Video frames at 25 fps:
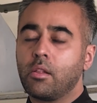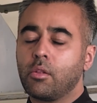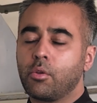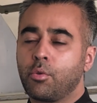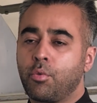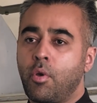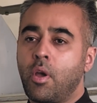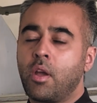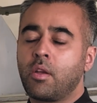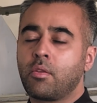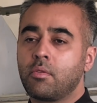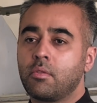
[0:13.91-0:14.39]

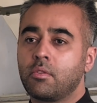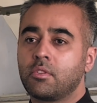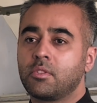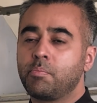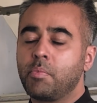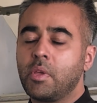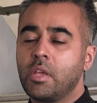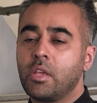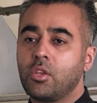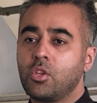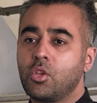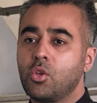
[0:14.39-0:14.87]
grinders
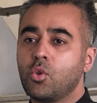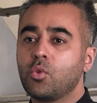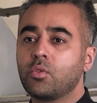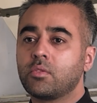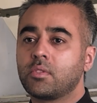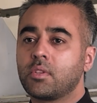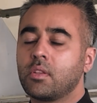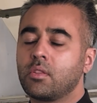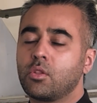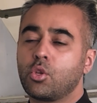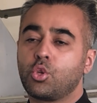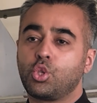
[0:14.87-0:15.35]
being used
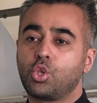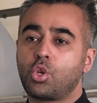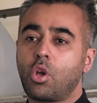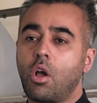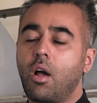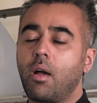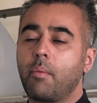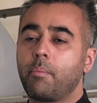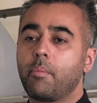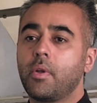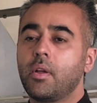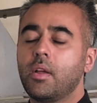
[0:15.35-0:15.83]
in the
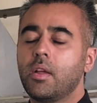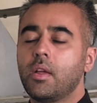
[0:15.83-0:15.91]
shop,